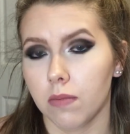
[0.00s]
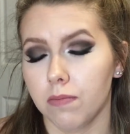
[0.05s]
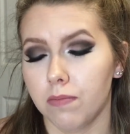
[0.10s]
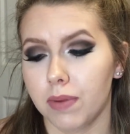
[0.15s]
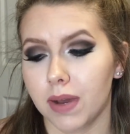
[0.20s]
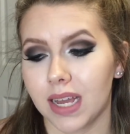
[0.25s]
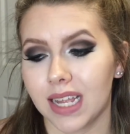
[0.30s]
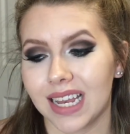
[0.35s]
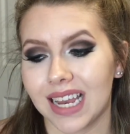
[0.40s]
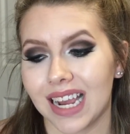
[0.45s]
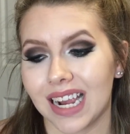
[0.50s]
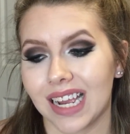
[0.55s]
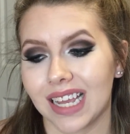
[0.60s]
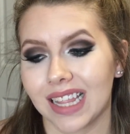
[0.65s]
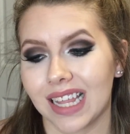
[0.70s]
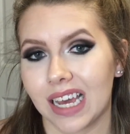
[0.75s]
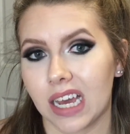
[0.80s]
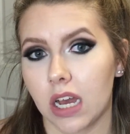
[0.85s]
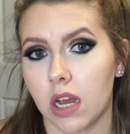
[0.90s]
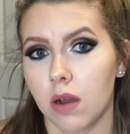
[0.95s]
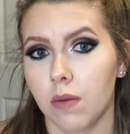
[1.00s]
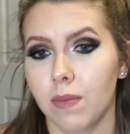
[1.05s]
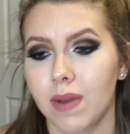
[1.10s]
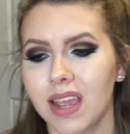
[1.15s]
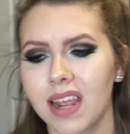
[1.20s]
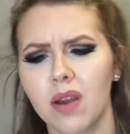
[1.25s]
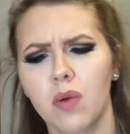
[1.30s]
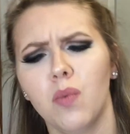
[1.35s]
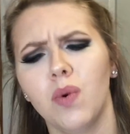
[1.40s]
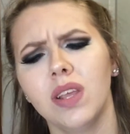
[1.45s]
but I got that home,
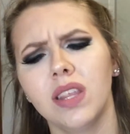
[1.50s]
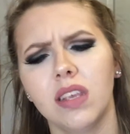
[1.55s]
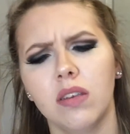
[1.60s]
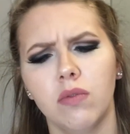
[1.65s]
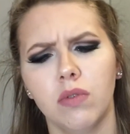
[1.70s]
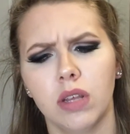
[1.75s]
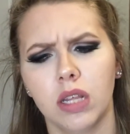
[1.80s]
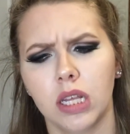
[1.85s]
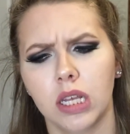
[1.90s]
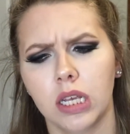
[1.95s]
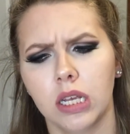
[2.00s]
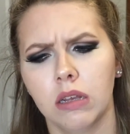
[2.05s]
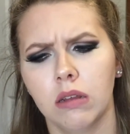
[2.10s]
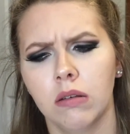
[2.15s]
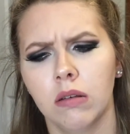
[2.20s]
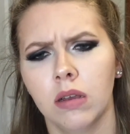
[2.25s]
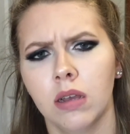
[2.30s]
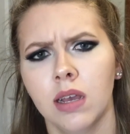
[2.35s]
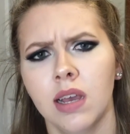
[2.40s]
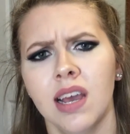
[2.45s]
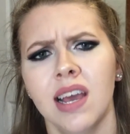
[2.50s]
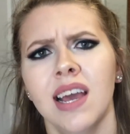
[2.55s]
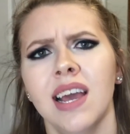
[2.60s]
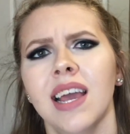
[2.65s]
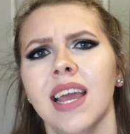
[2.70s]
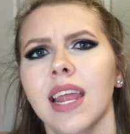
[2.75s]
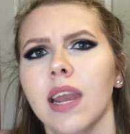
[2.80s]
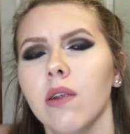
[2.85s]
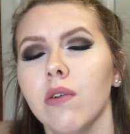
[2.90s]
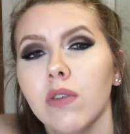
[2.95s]
and it wasn't really,
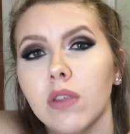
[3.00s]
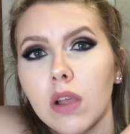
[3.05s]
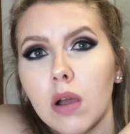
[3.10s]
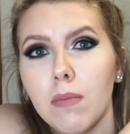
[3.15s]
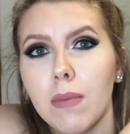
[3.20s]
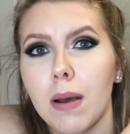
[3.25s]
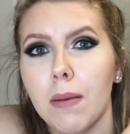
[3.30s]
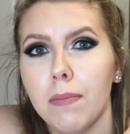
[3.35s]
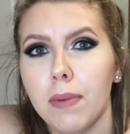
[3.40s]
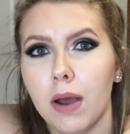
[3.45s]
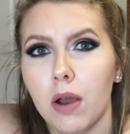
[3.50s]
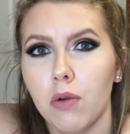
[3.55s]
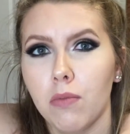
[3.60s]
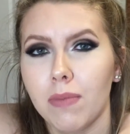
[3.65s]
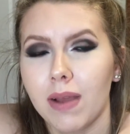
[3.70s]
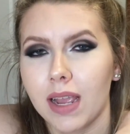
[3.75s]
and it was on my bone